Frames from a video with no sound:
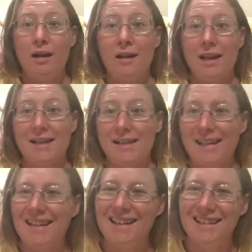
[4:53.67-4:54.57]
Last
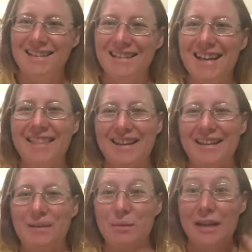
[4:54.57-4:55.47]
thing, and
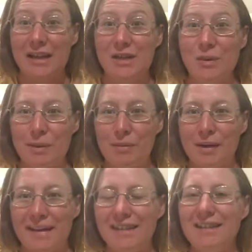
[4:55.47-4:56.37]
then we get into the Wip
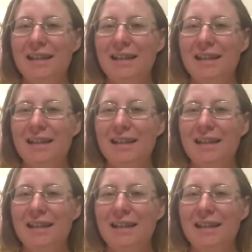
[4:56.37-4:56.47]
Parade.